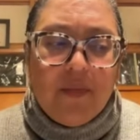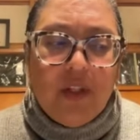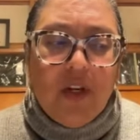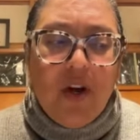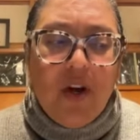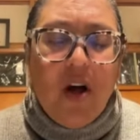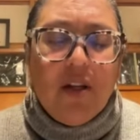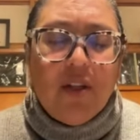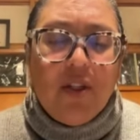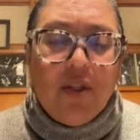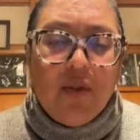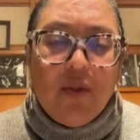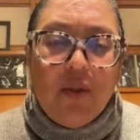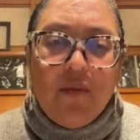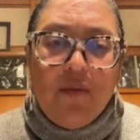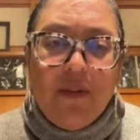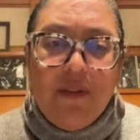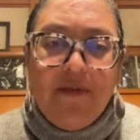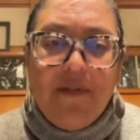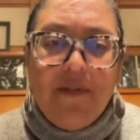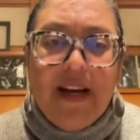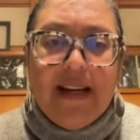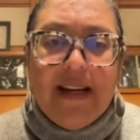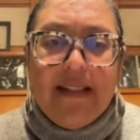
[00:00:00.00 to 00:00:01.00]
cultural
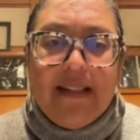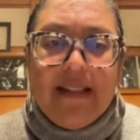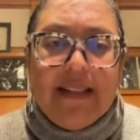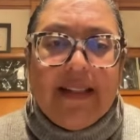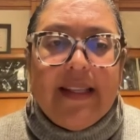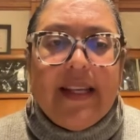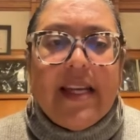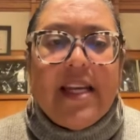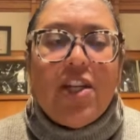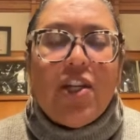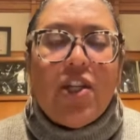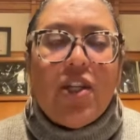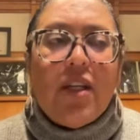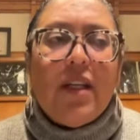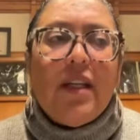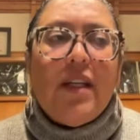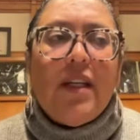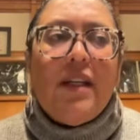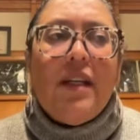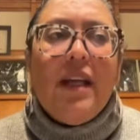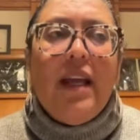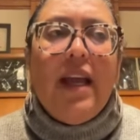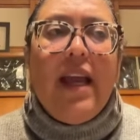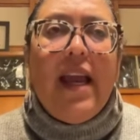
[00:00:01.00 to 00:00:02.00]

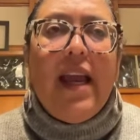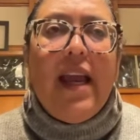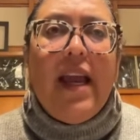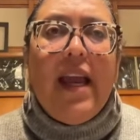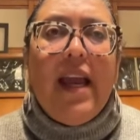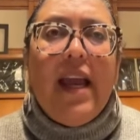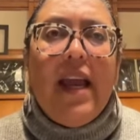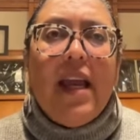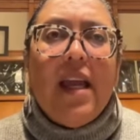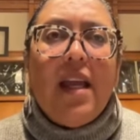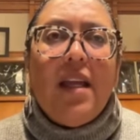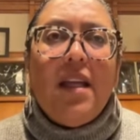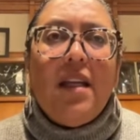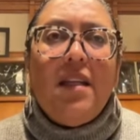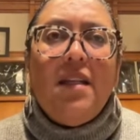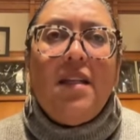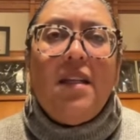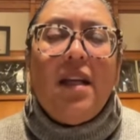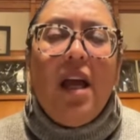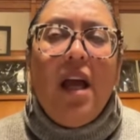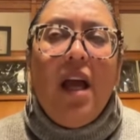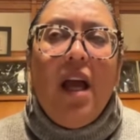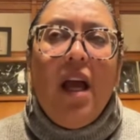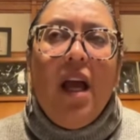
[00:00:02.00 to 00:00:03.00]
revitalization,
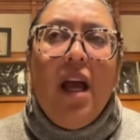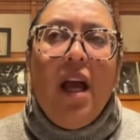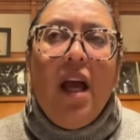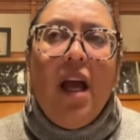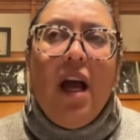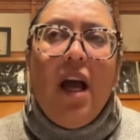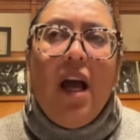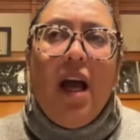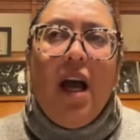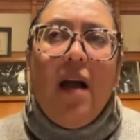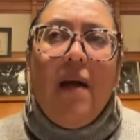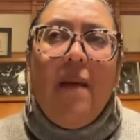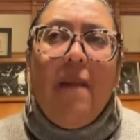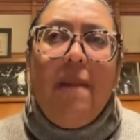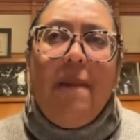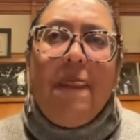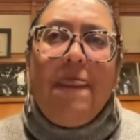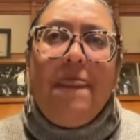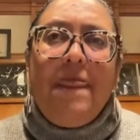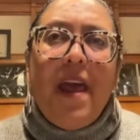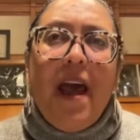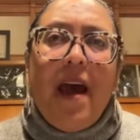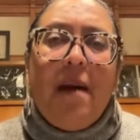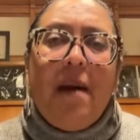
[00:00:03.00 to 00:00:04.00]
and
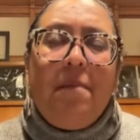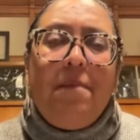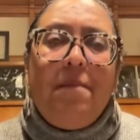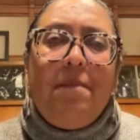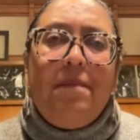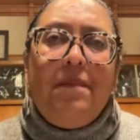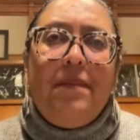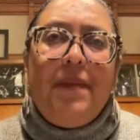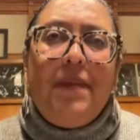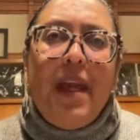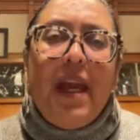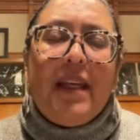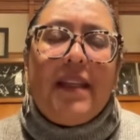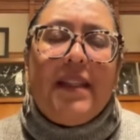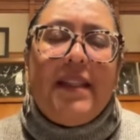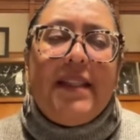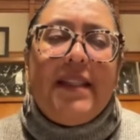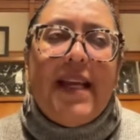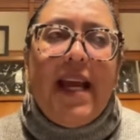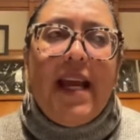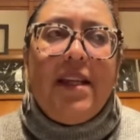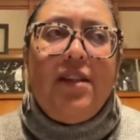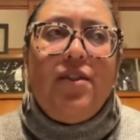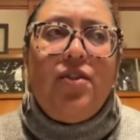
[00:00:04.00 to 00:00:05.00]
that
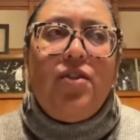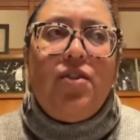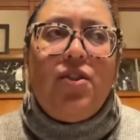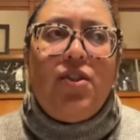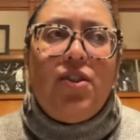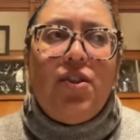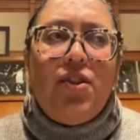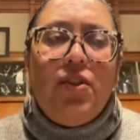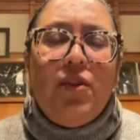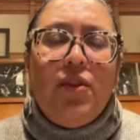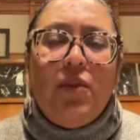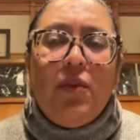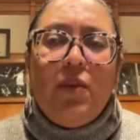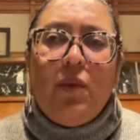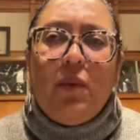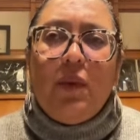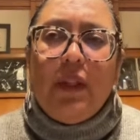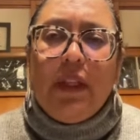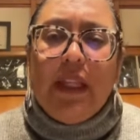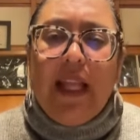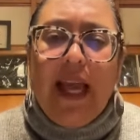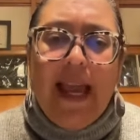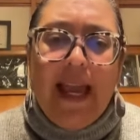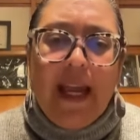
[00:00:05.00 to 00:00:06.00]
extends to
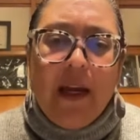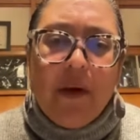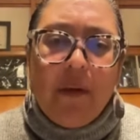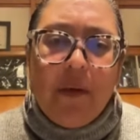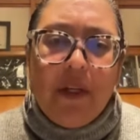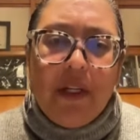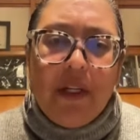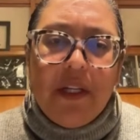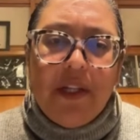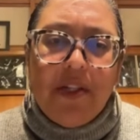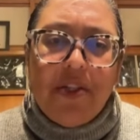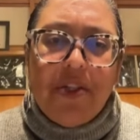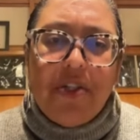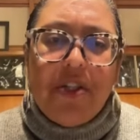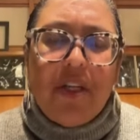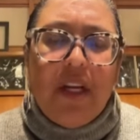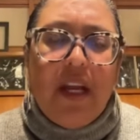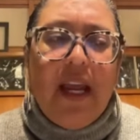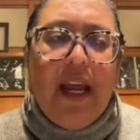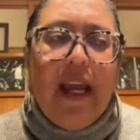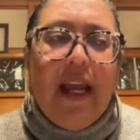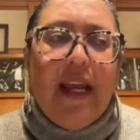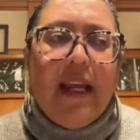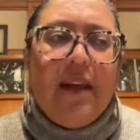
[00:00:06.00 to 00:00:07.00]
language
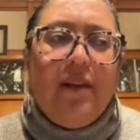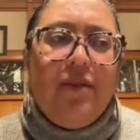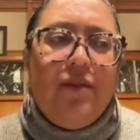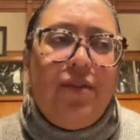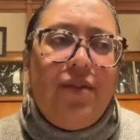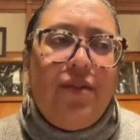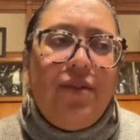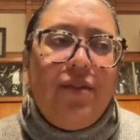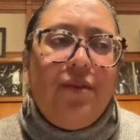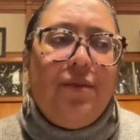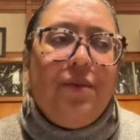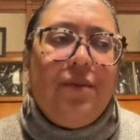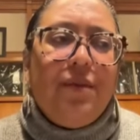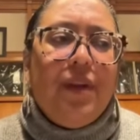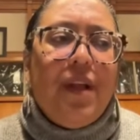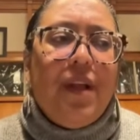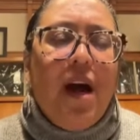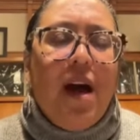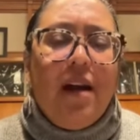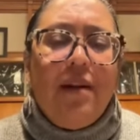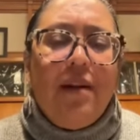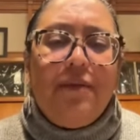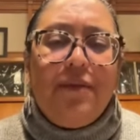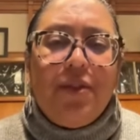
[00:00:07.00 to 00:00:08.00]
and to a
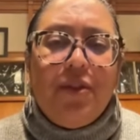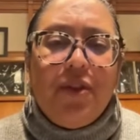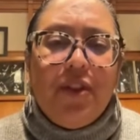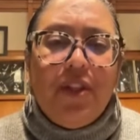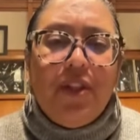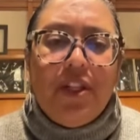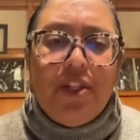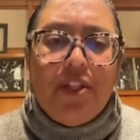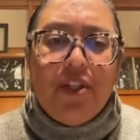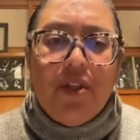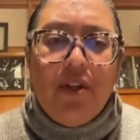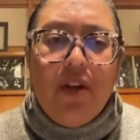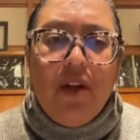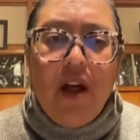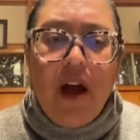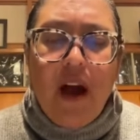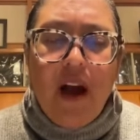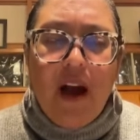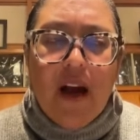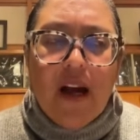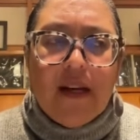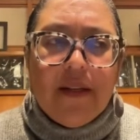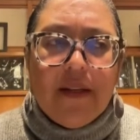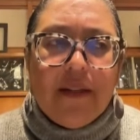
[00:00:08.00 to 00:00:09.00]
lot of traditional
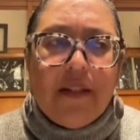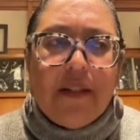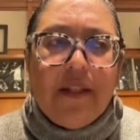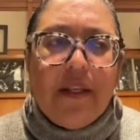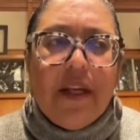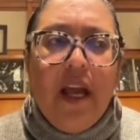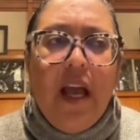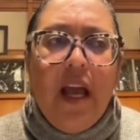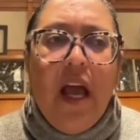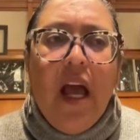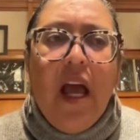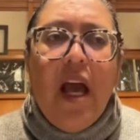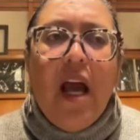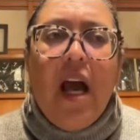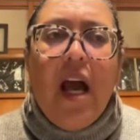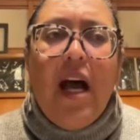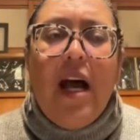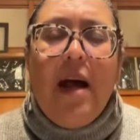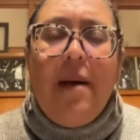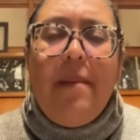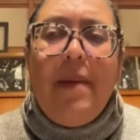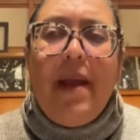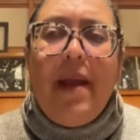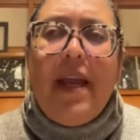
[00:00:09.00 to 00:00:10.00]
arts,
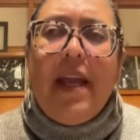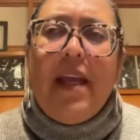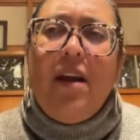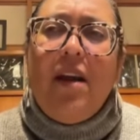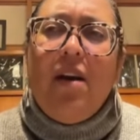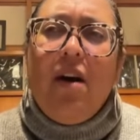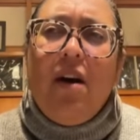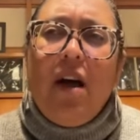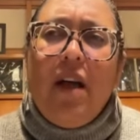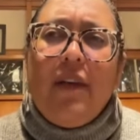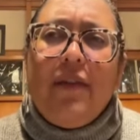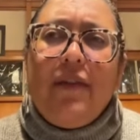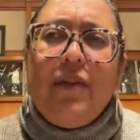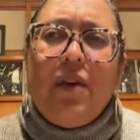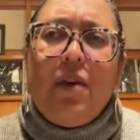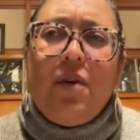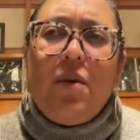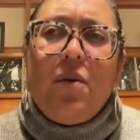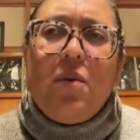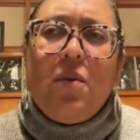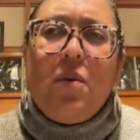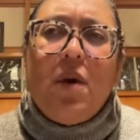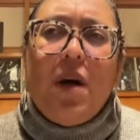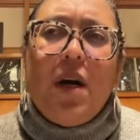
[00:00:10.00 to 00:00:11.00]
and
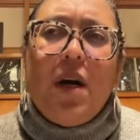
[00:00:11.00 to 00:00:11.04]
also